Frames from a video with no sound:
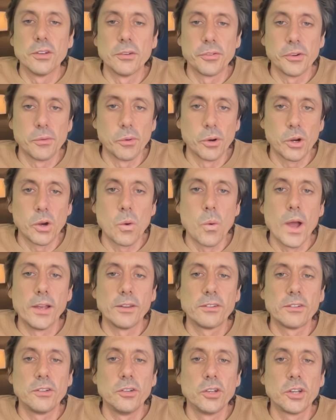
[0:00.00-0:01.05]
different
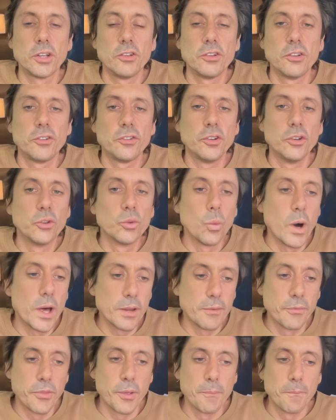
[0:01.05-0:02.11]
requests. You could just use one
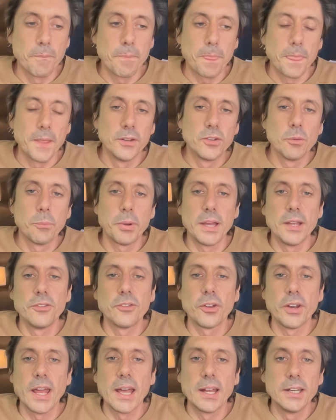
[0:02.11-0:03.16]
of them. It depends
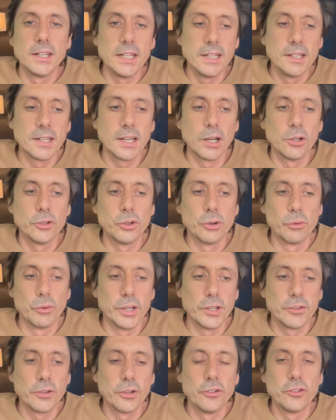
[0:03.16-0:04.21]
on how detailed your
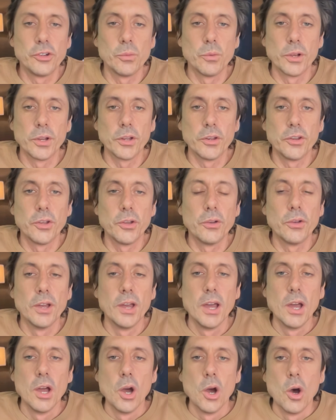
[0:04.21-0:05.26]
research you want to do.
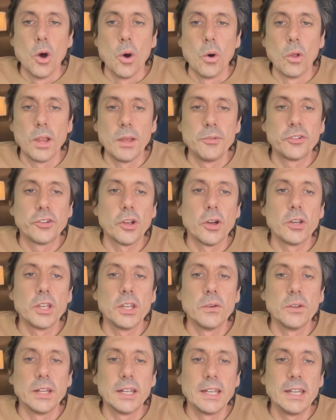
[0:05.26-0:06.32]
All I'm showing
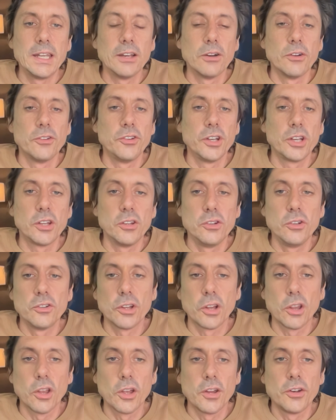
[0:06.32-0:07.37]
you in here is you can use
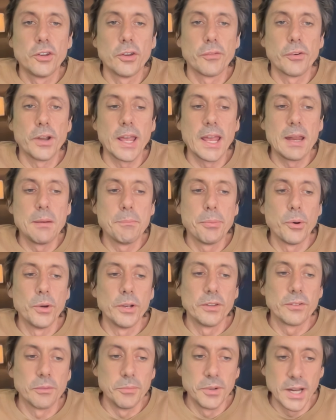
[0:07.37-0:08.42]
a lot of different
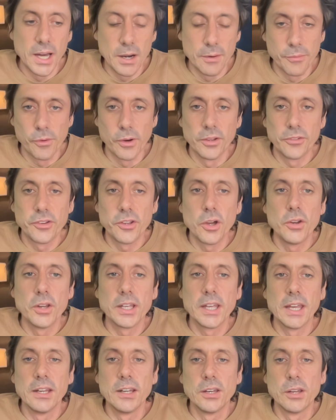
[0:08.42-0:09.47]
endpoints from Data4SEO to
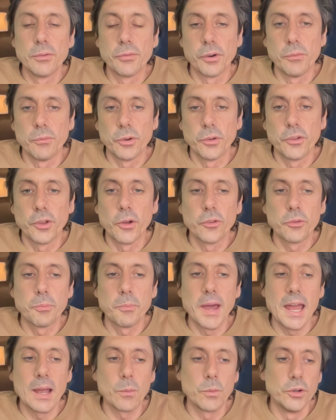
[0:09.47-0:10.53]
get different results
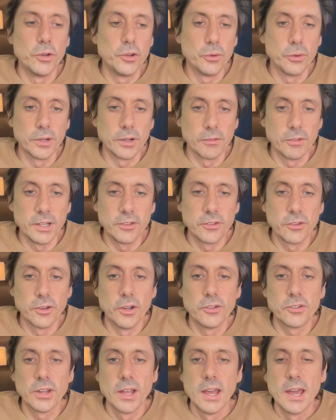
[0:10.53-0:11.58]
back when doing
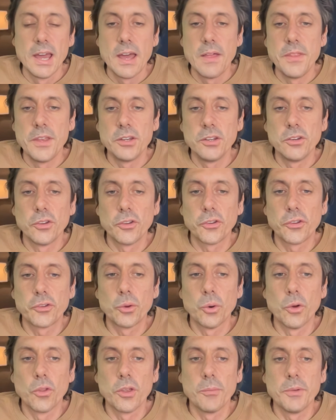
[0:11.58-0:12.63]
research. And then you just
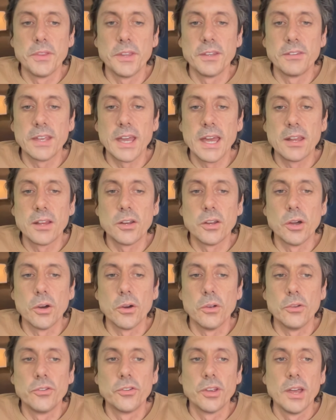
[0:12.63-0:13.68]
store them in these edit
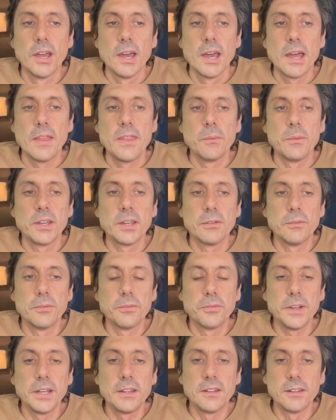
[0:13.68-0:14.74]
nodes, and then we can
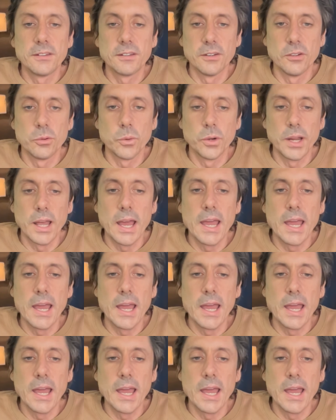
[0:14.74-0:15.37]
feed this into an